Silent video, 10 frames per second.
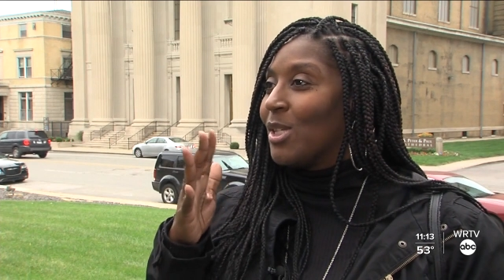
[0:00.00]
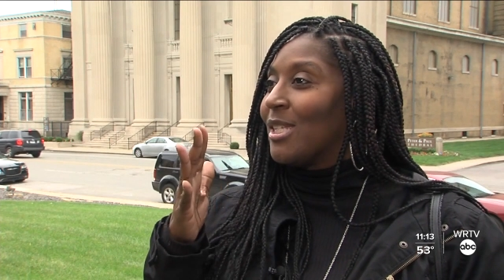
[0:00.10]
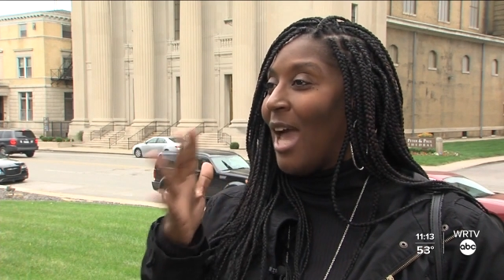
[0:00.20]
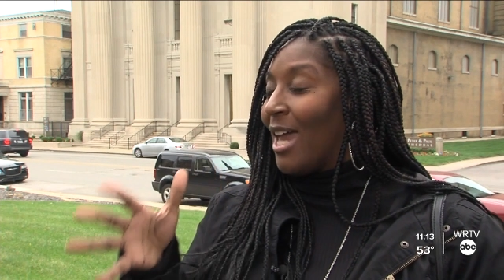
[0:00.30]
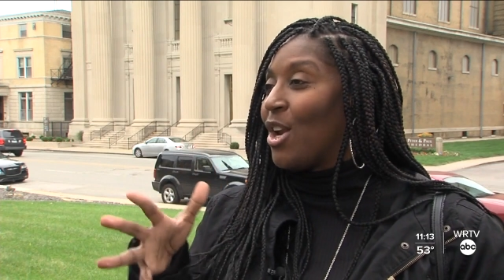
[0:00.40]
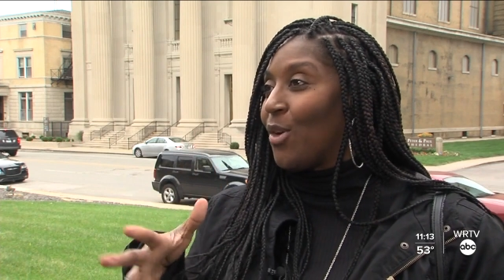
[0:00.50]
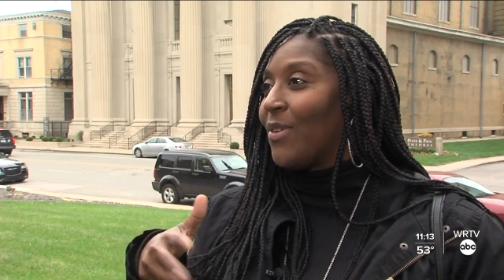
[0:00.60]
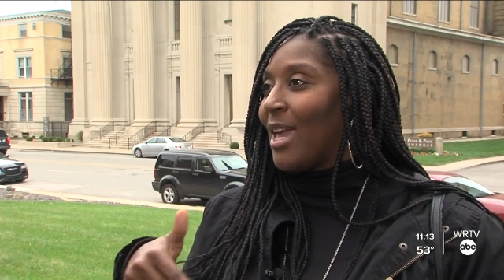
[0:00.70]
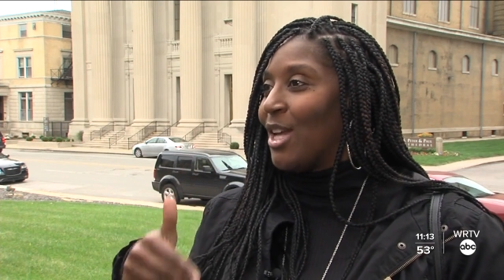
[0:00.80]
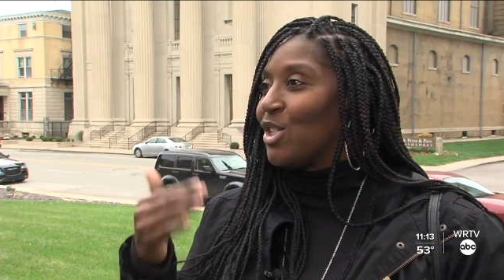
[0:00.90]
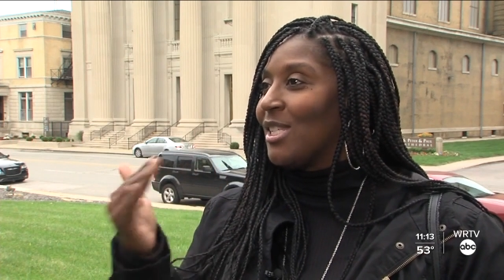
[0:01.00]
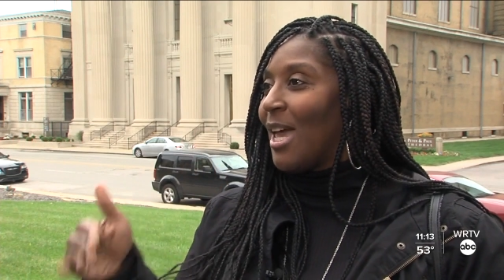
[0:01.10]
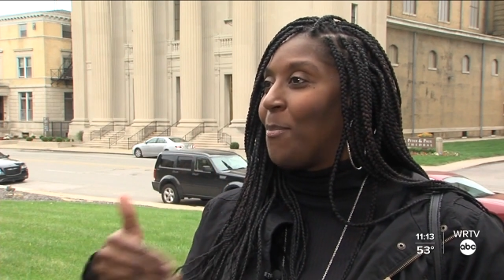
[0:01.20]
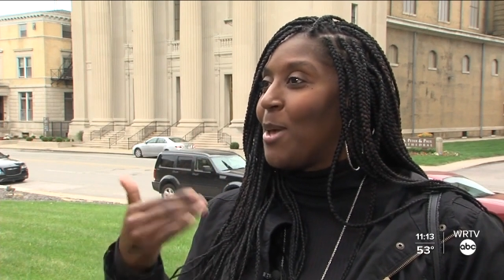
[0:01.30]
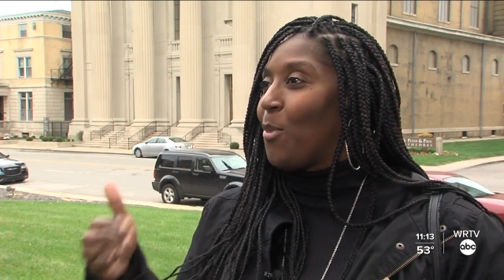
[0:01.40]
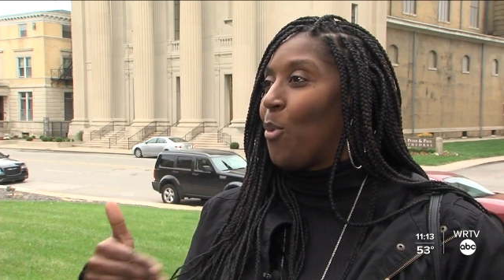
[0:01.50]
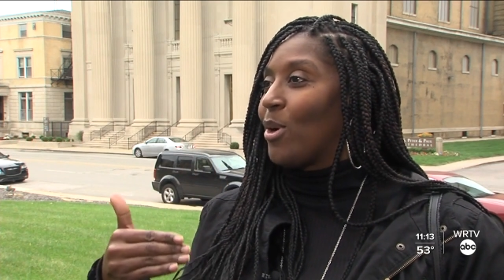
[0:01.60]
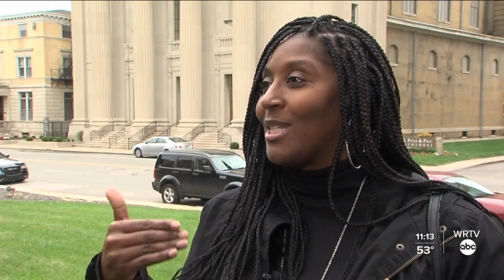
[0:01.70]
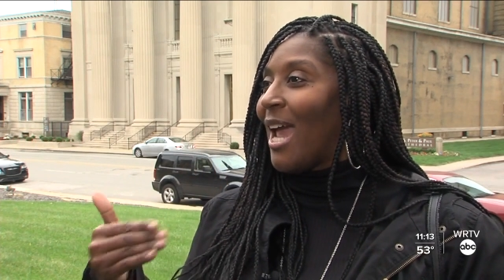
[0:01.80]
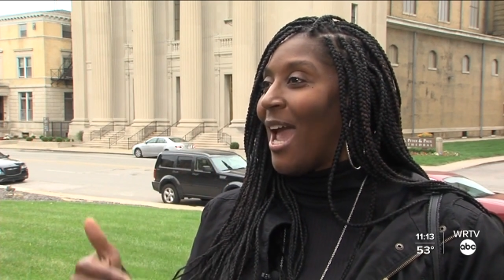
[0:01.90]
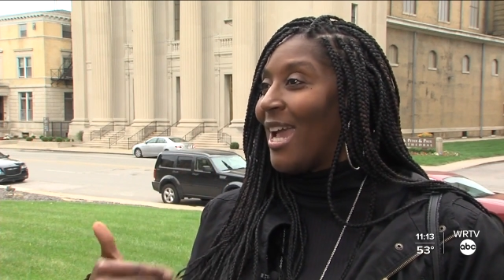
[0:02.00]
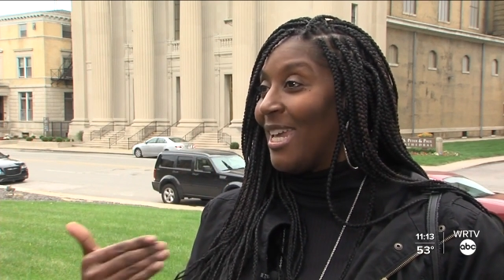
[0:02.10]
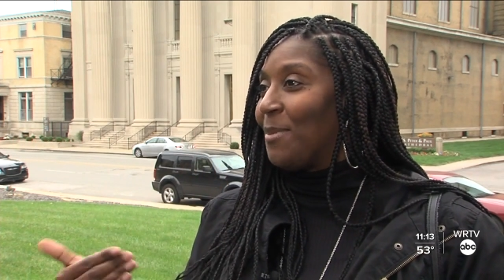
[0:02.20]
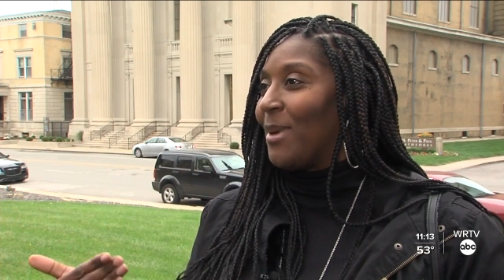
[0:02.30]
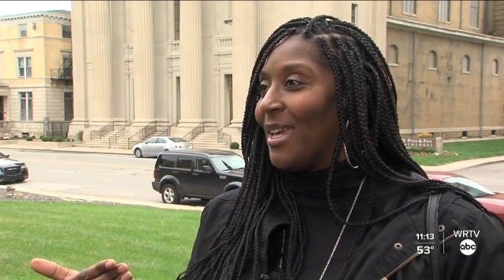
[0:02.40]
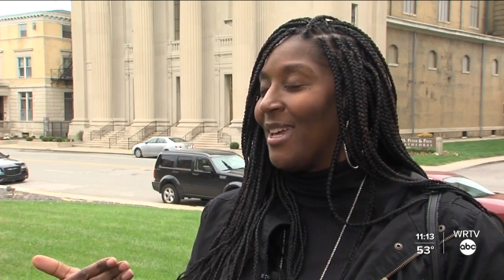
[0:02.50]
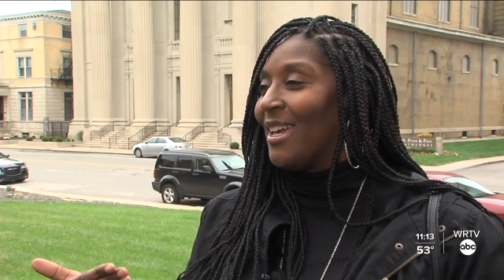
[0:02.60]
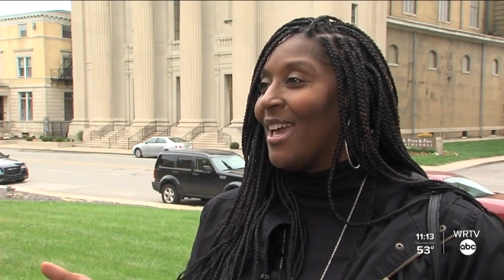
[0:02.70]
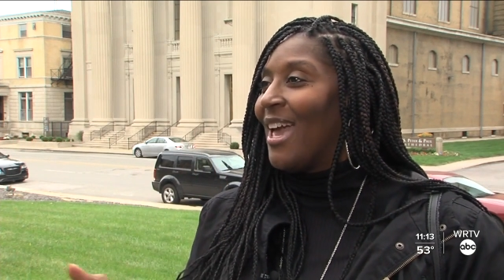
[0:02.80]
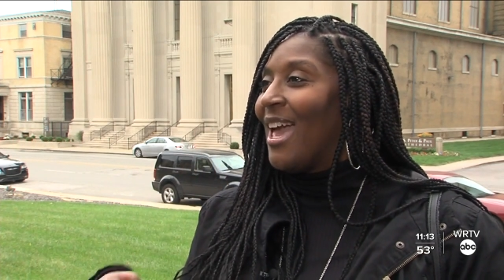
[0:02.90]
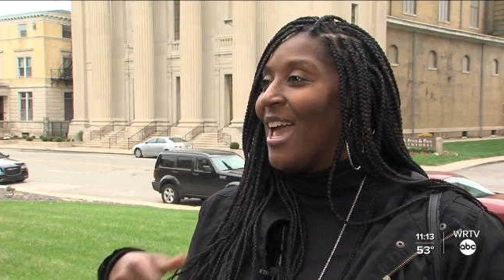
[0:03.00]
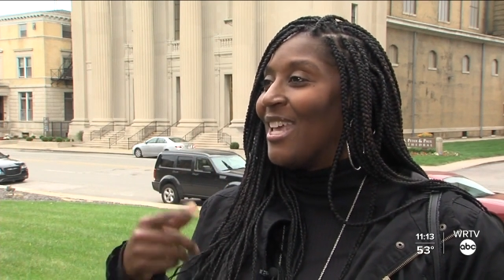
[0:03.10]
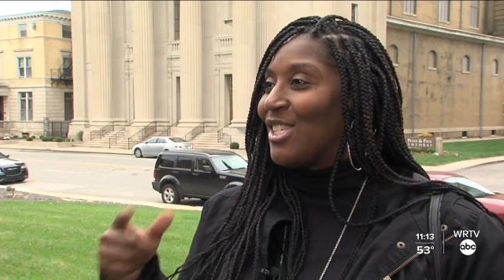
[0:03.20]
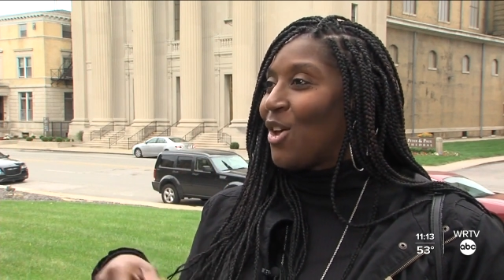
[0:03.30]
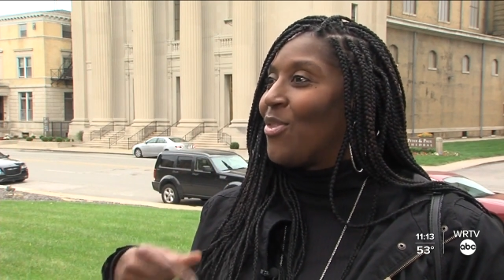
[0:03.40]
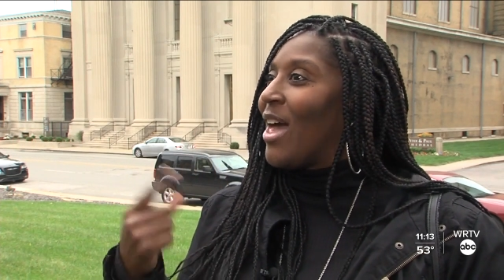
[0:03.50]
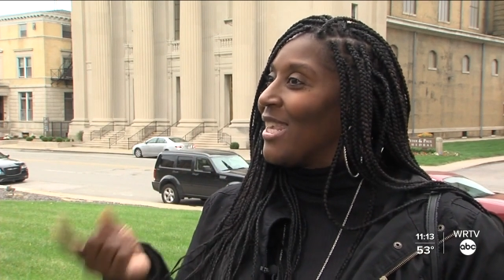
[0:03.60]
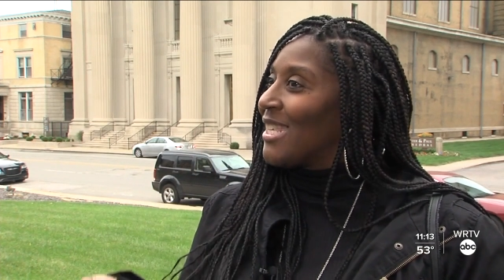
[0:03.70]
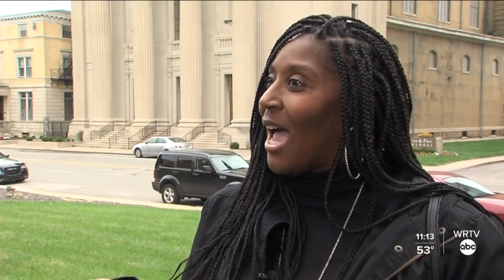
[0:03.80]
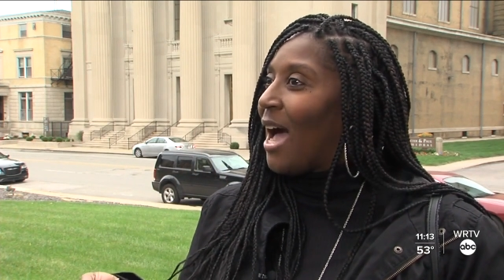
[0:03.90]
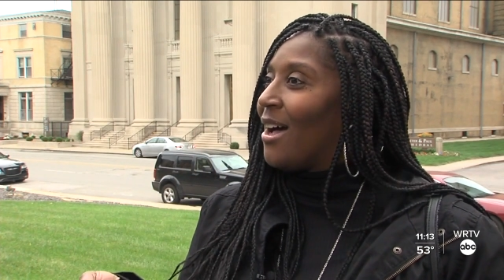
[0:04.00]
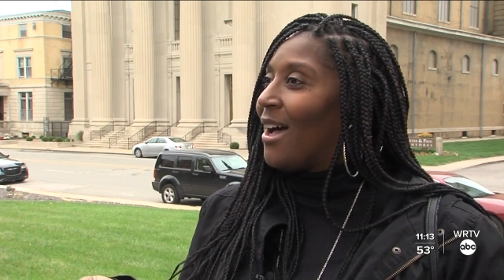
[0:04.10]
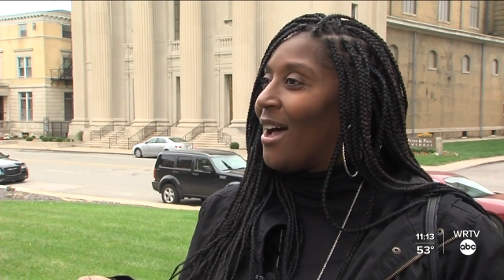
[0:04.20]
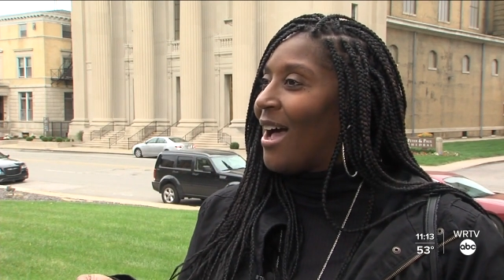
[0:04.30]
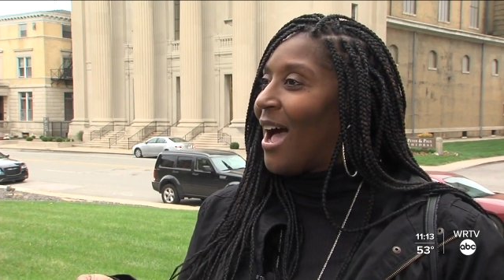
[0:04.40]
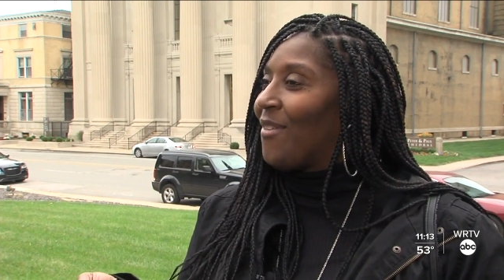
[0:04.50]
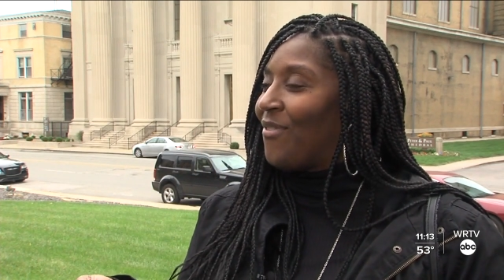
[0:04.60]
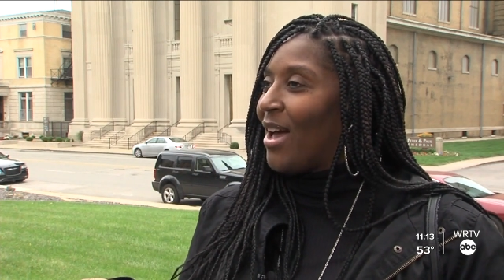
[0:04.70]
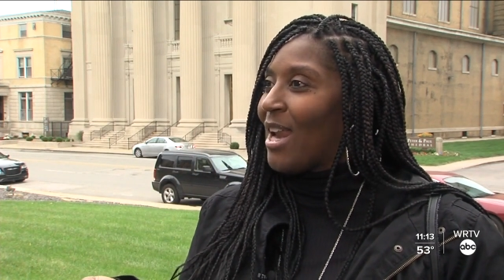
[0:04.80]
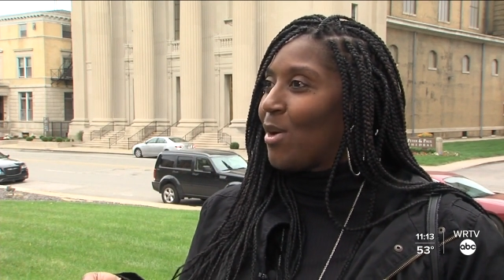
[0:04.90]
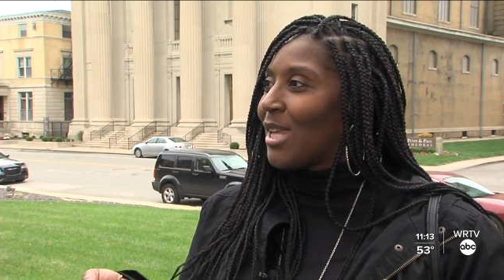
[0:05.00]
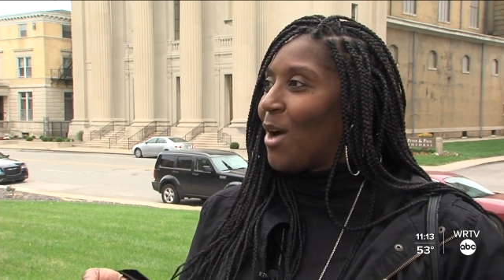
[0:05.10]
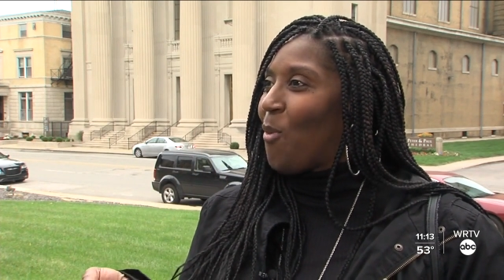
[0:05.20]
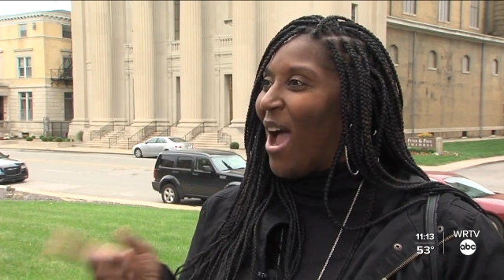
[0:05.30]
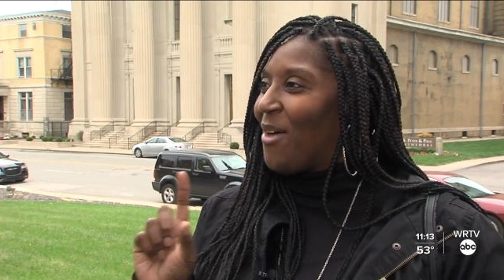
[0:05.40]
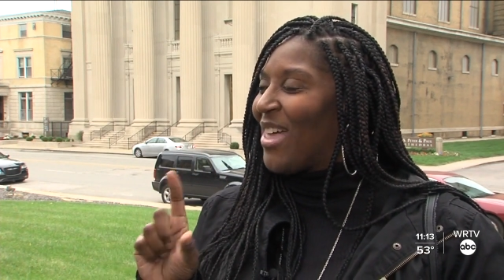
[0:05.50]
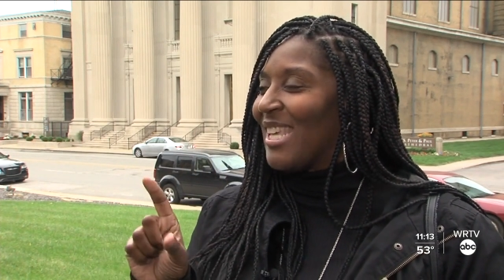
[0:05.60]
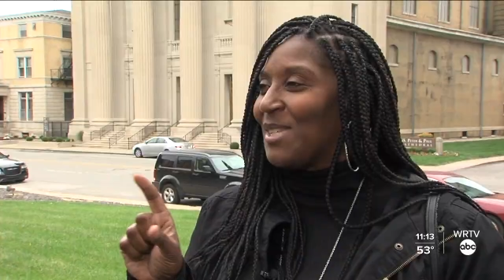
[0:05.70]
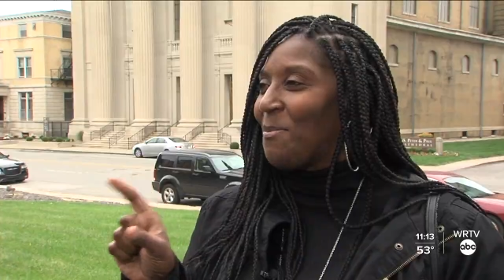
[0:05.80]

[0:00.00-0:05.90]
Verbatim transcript: got notifications that people were tagging me. And so that's how I thought, and I was like, wow, that's